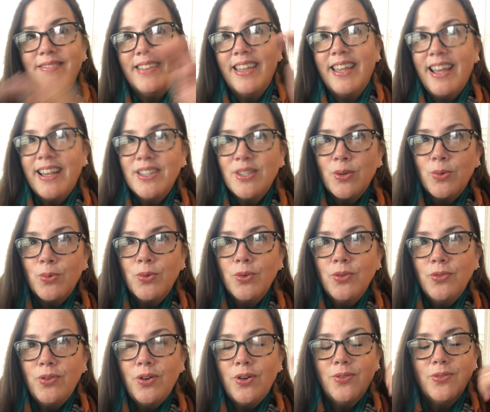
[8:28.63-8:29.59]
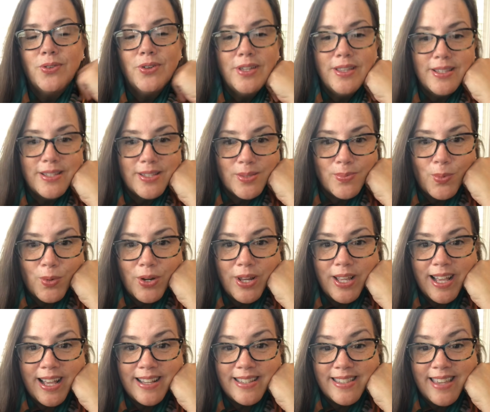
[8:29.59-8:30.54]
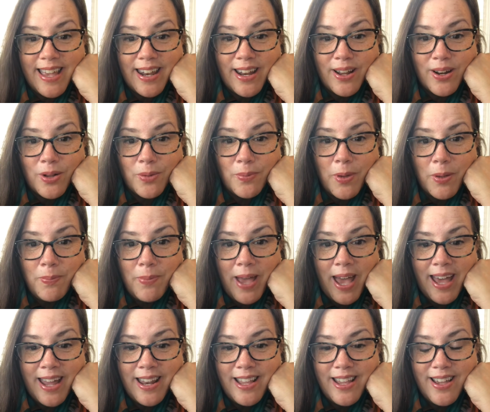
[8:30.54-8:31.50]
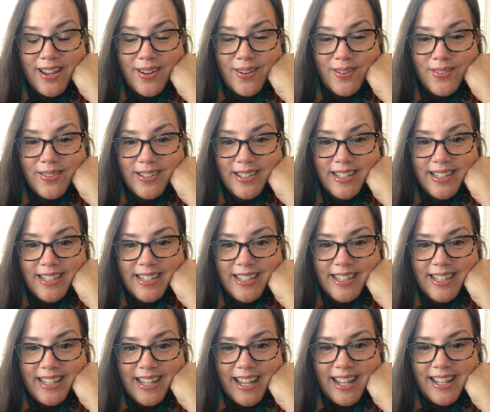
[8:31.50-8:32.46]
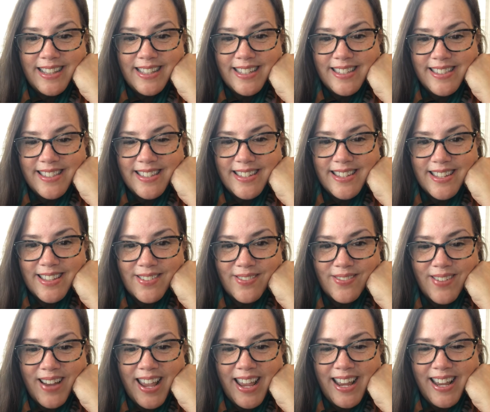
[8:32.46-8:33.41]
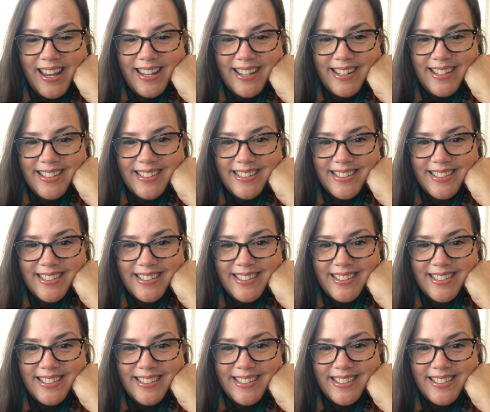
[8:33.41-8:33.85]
It has a roof over it. This morning I sat out on my patio and listened to the rain.